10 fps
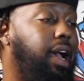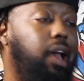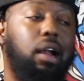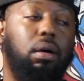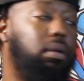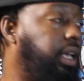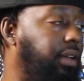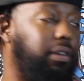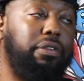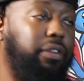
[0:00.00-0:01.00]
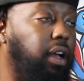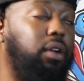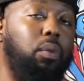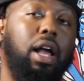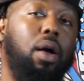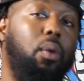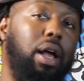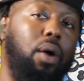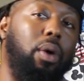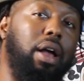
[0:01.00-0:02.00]
I don't give a fuck. Well,
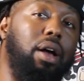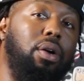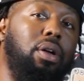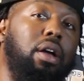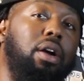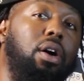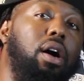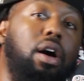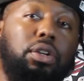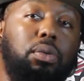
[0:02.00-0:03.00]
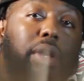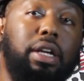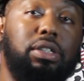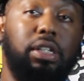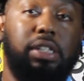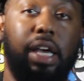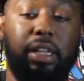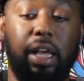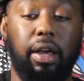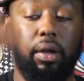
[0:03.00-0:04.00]
well, well. All you niggas can take
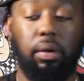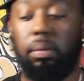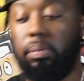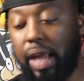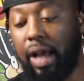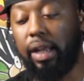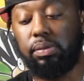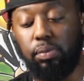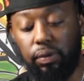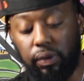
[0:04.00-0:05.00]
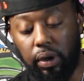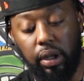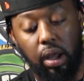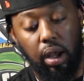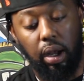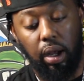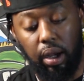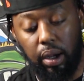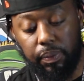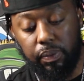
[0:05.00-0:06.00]
the L. Now let's move on.
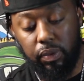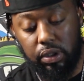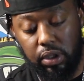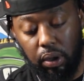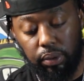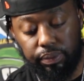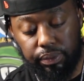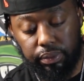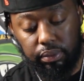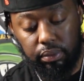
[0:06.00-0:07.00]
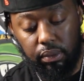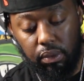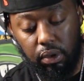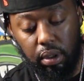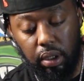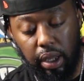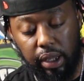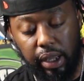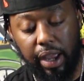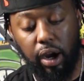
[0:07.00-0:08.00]
Um, so
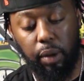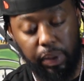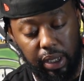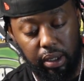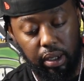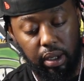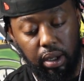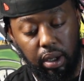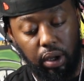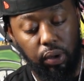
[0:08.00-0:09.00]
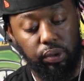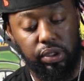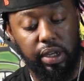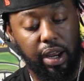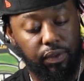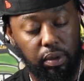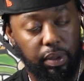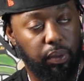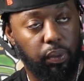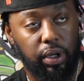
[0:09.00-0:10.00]
ARP, who's never
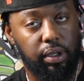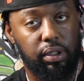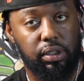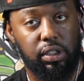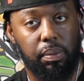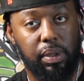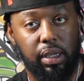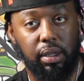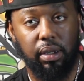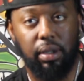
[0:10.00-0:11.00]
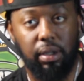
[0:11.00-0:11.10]
been one to be